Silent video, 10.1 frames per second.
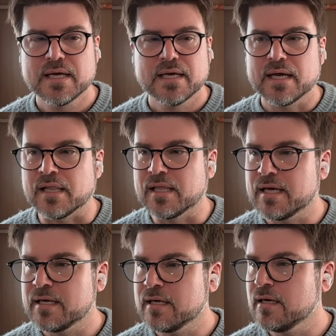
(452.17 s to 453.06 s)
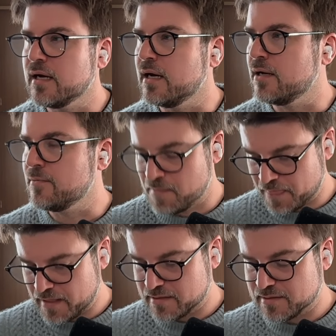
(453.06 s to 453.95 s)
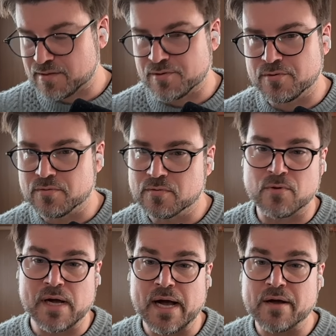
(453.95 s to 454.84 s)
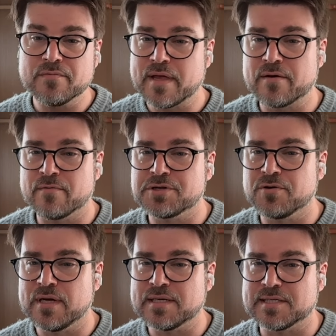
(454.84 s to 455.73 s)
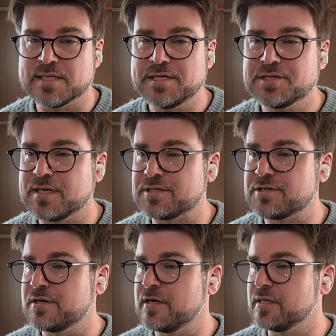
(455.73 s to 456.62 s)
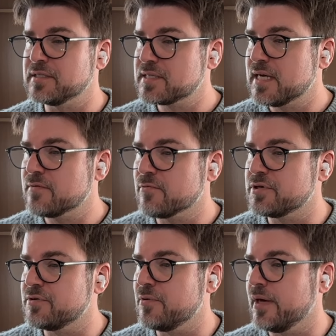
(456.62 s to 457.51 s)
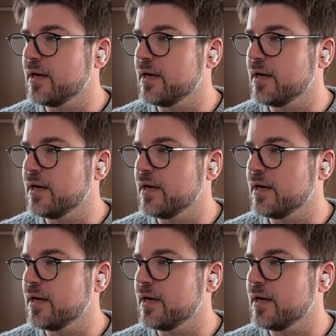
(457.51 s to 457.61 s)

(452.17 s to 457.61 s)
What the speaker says: And then, so we're out of that original SSH session, and instead we're doing